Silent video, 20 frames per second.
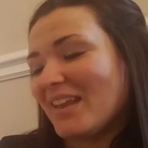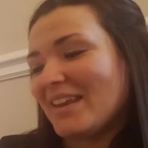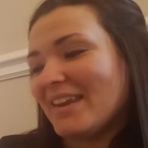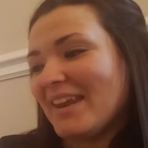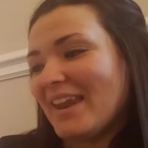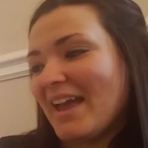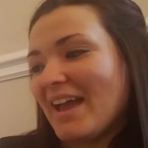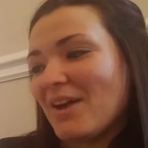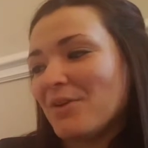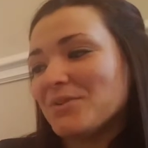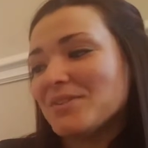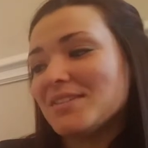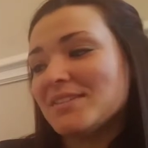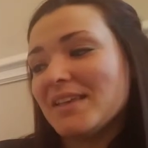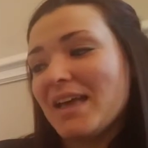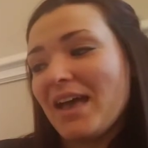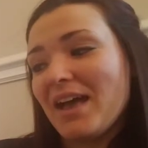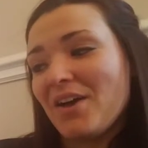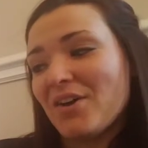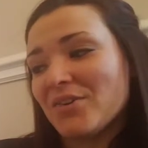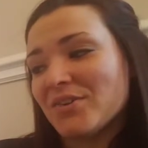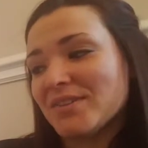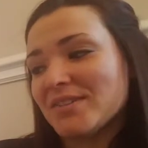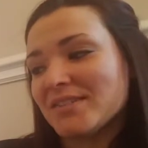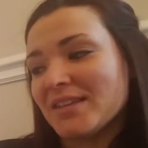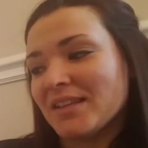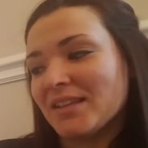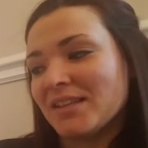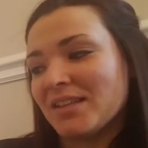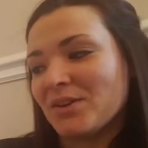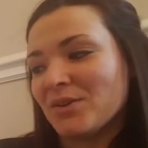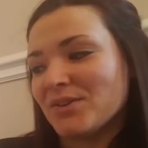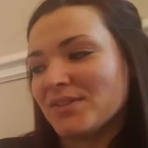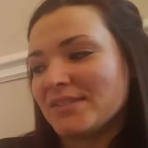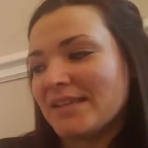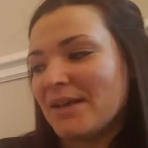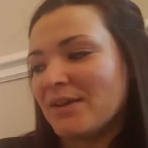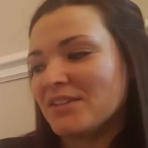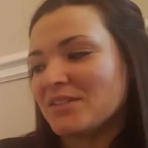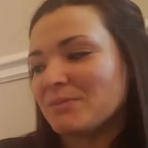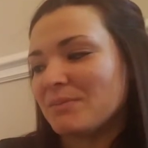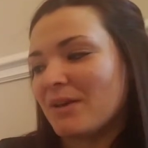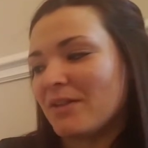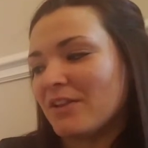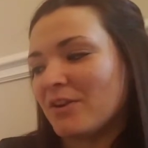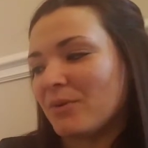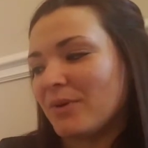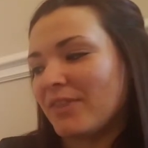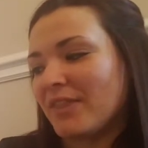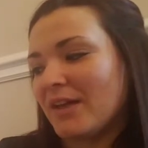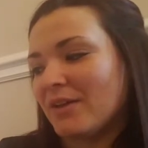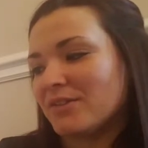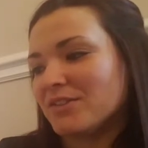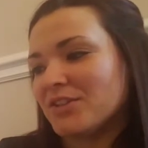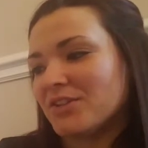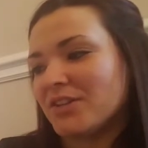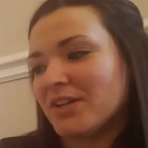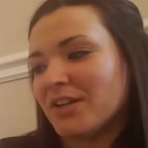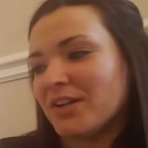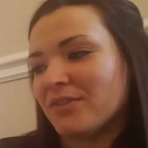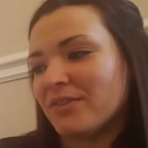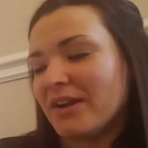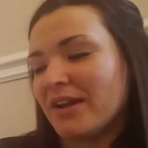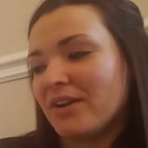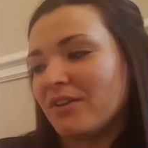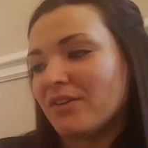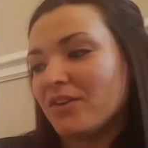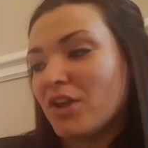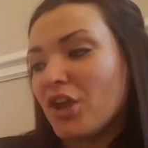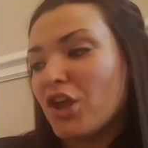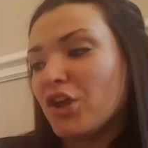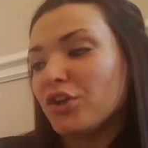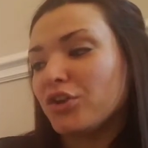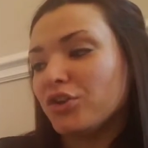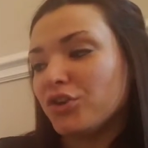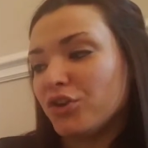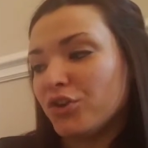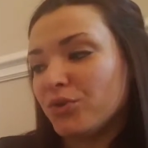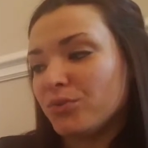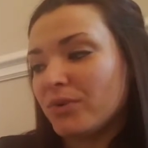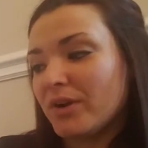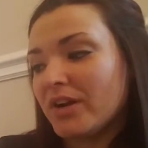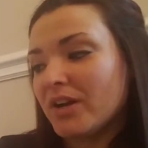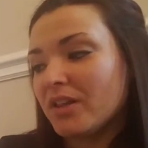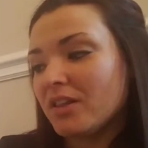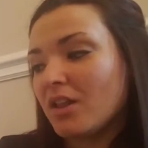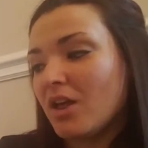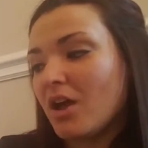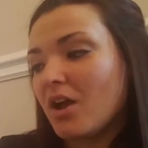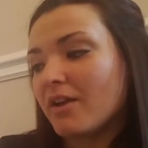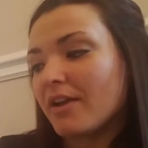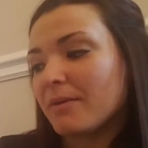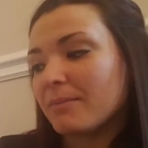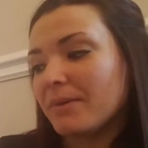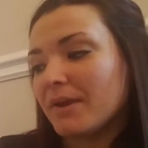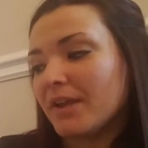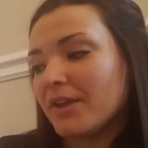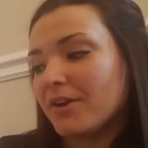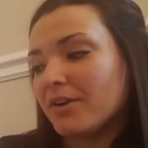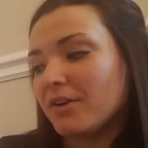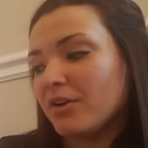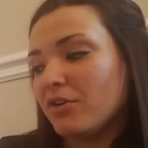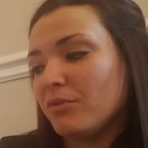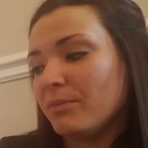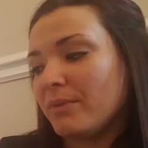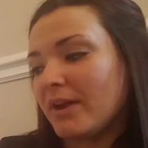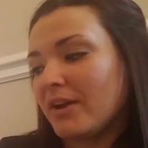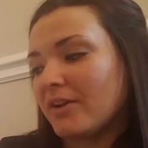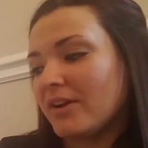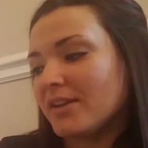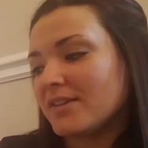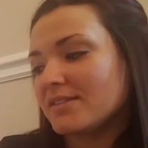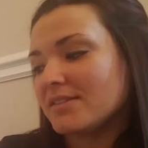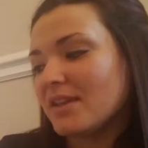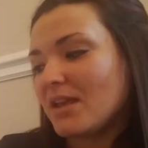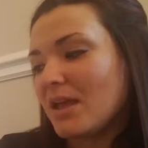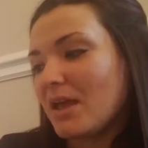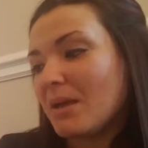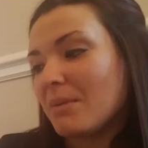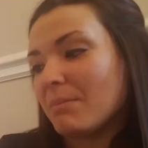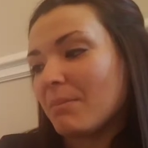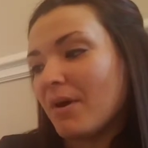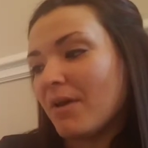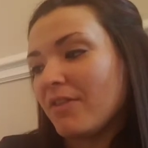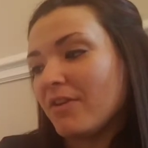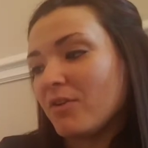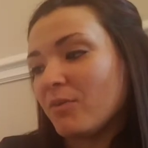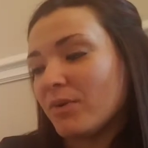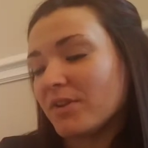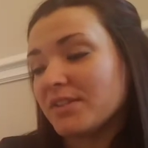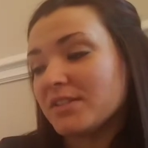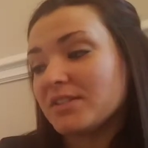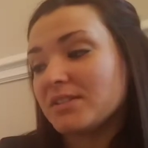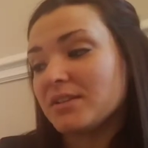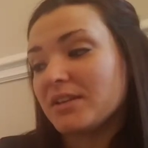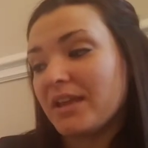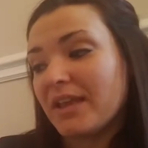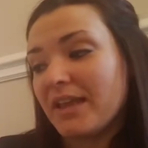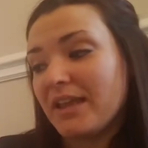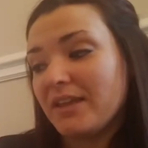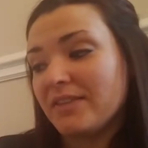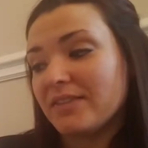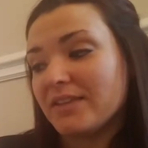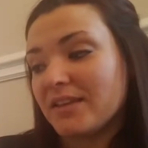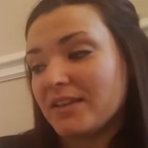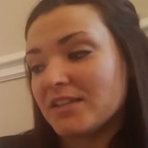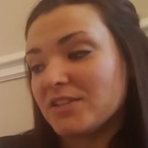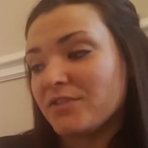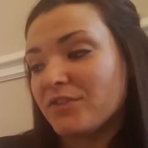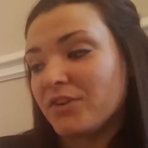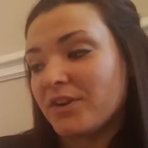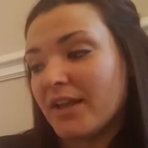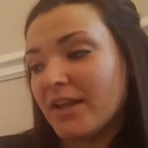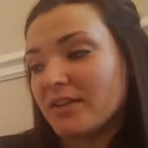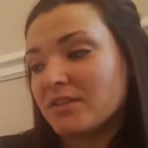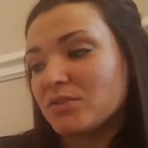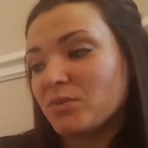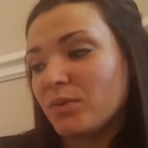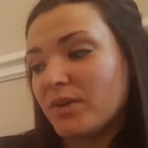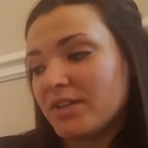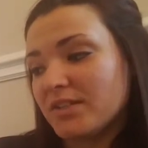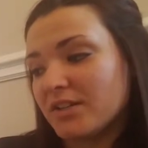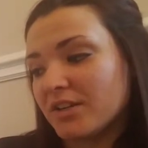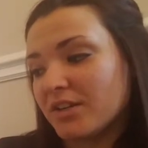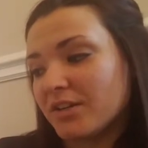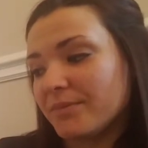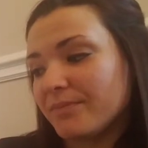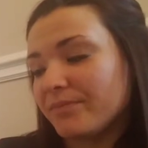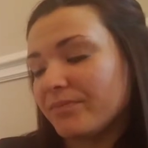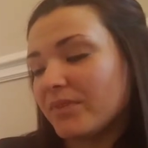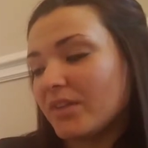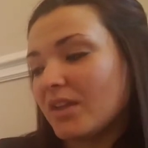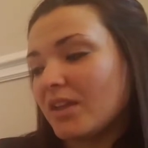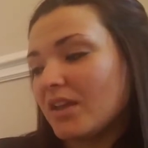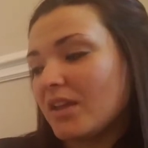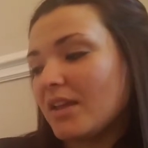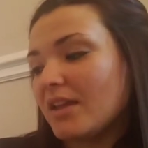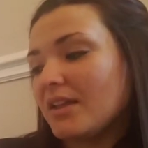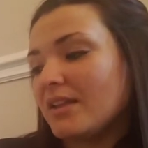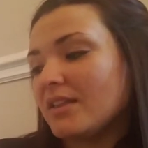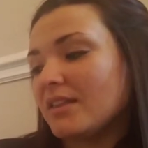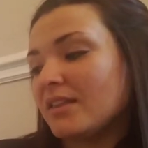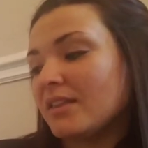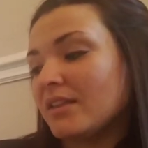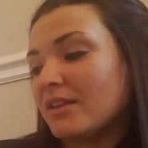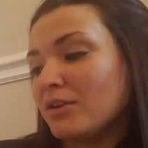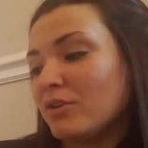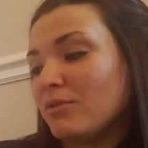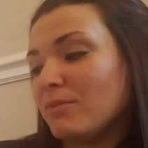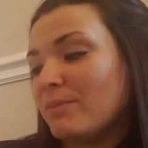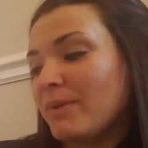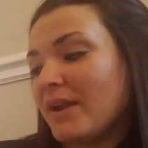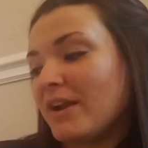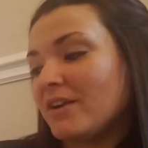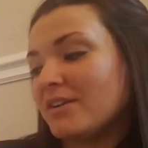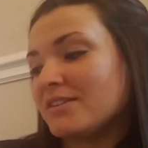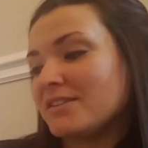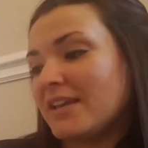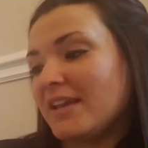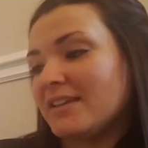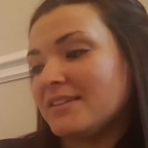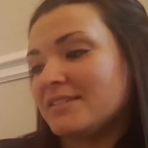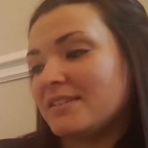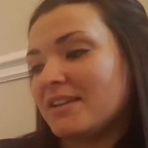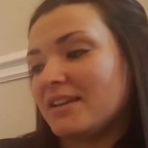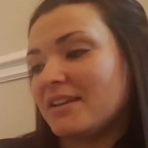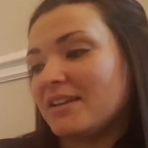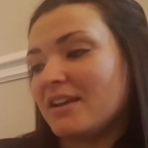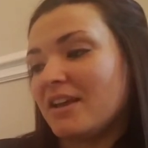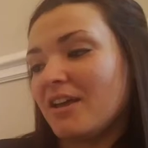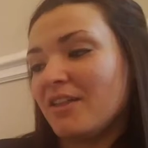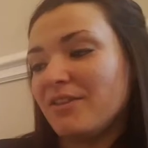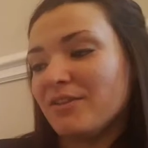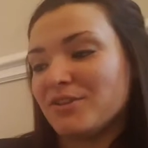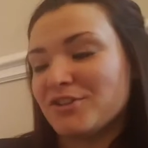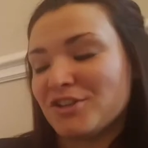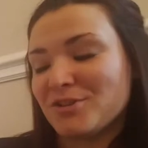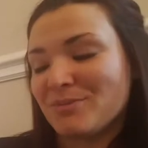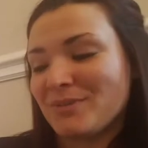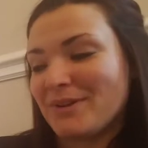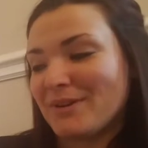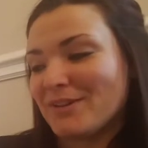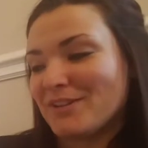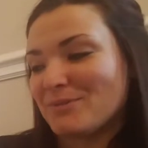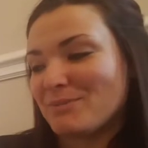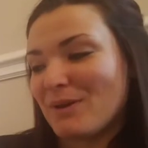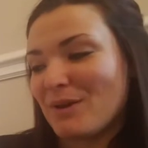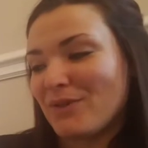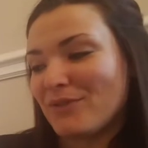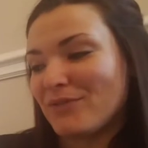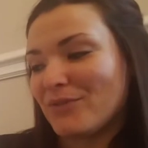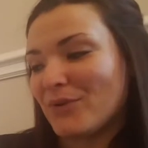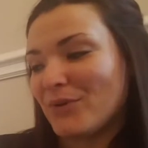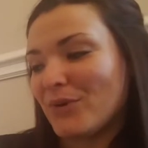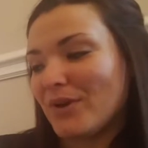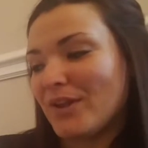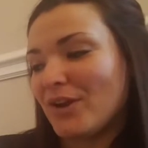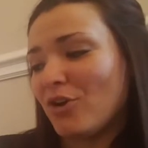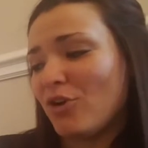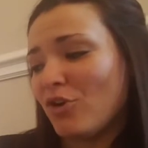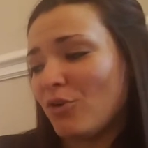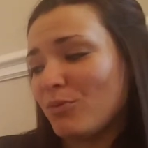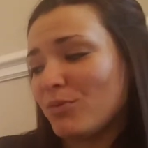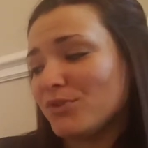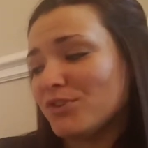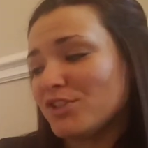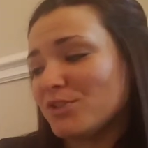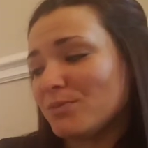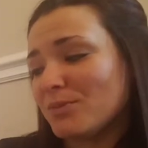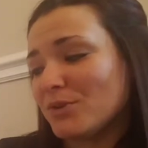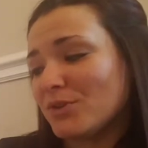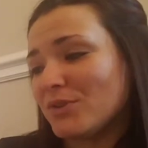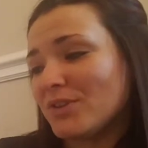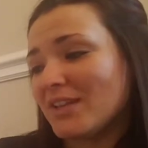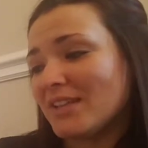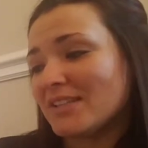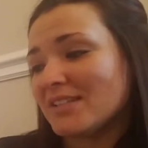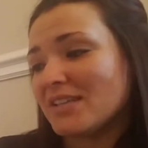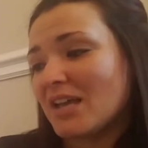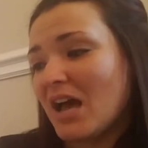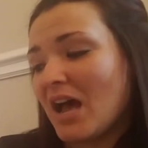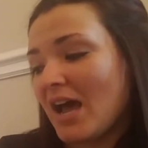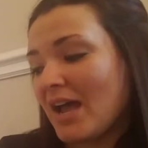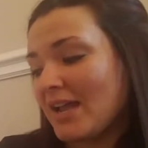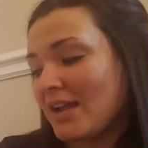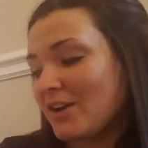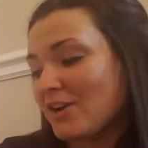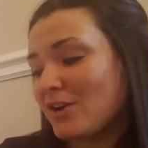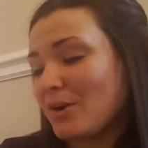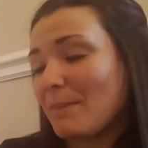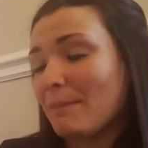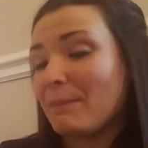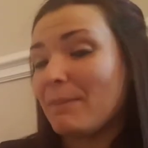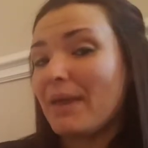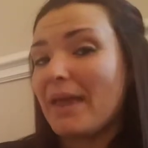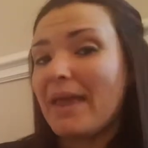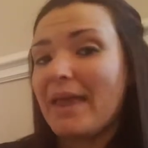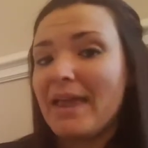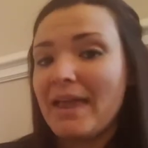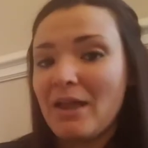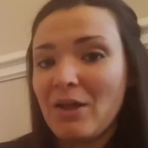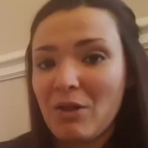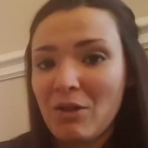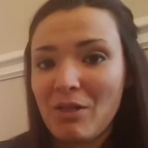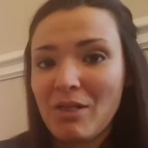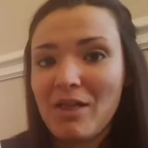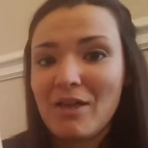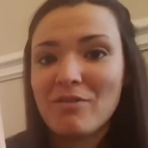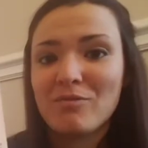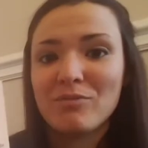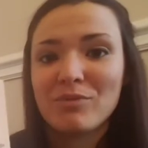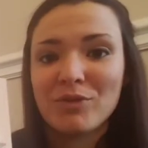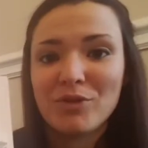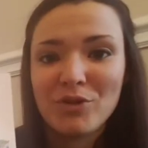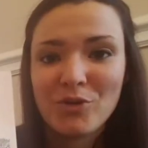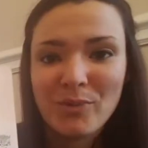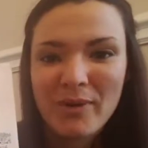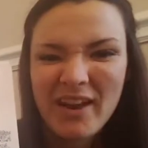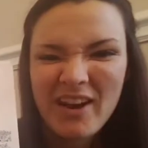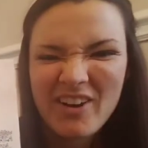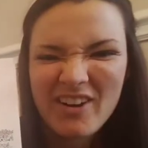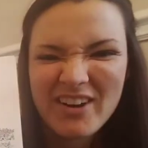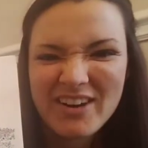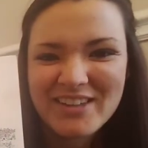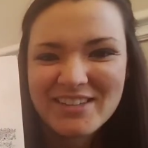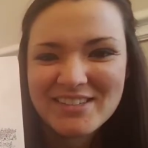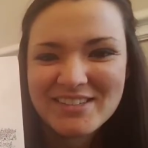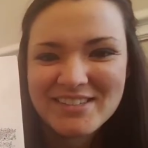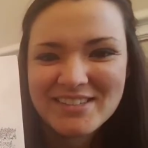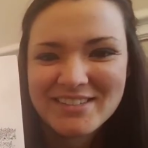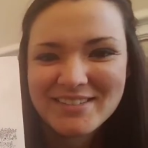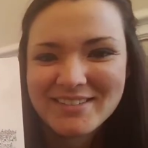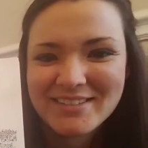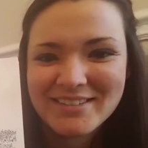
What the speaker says: "Now, Sal," said Little Sal's mother without turning around, "you run along and pick your own berries. Mother wants to can these for next winter." Little Bear tasted another tremendous mouthful and almost spilled the entire pail of blueberries.